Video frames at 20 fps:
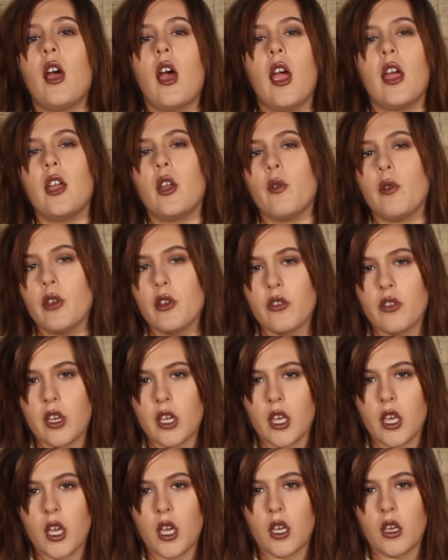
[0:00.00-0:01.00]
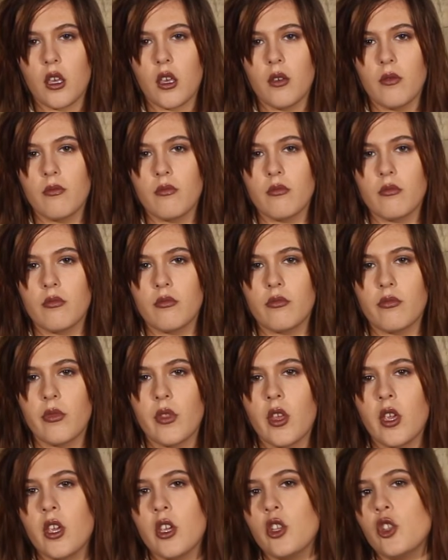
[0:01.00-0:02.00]
I know what you're thinking.
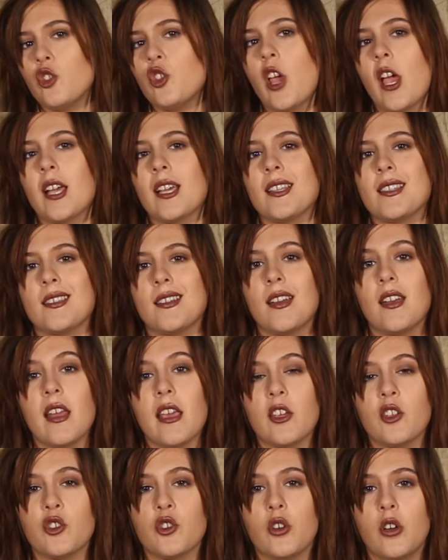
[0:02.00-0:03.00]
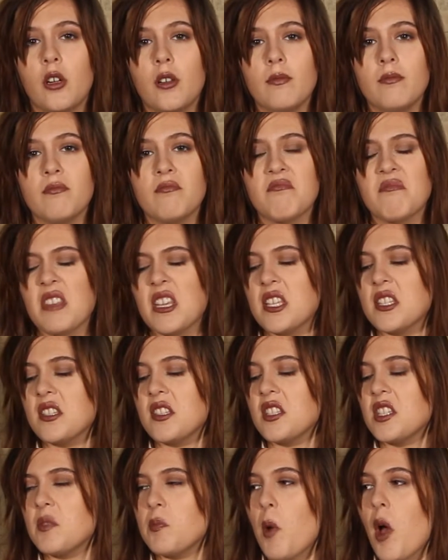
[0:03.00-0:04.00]
Jack isn't an angel. He's
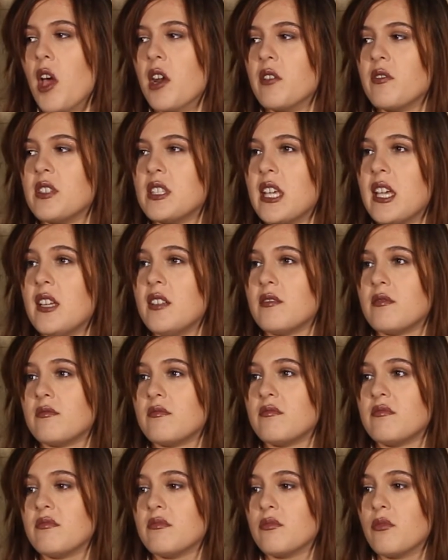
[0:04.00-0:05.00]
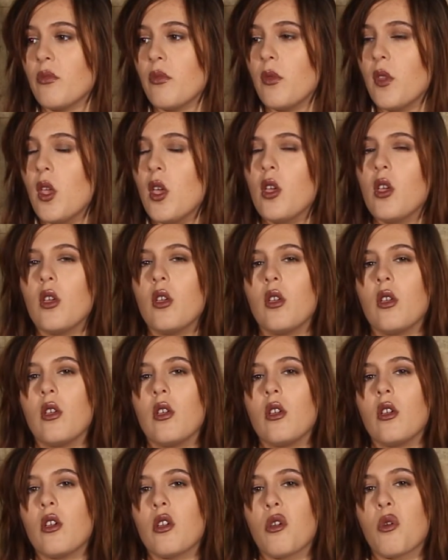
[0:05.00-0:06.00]
the spawn of Satan.
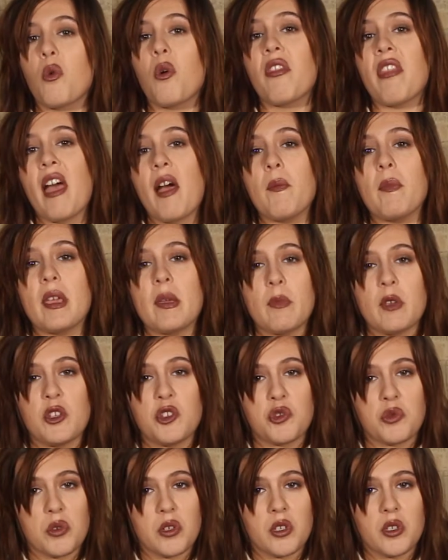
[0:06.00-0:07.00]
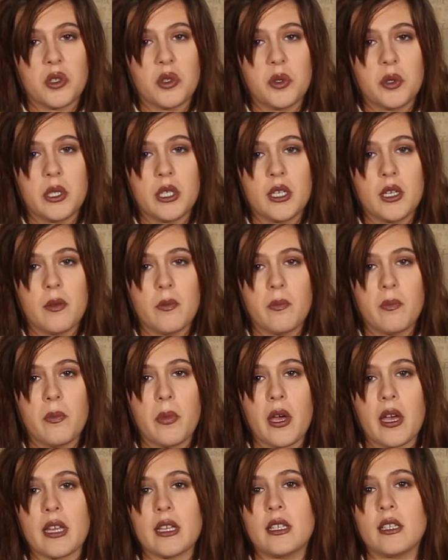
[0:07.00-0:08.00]
Well, that may be true,
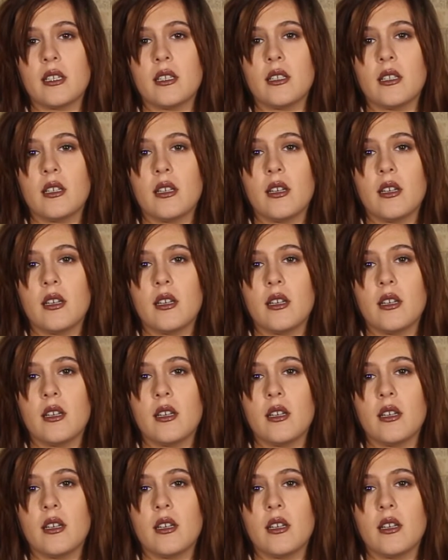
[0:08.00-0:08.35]
but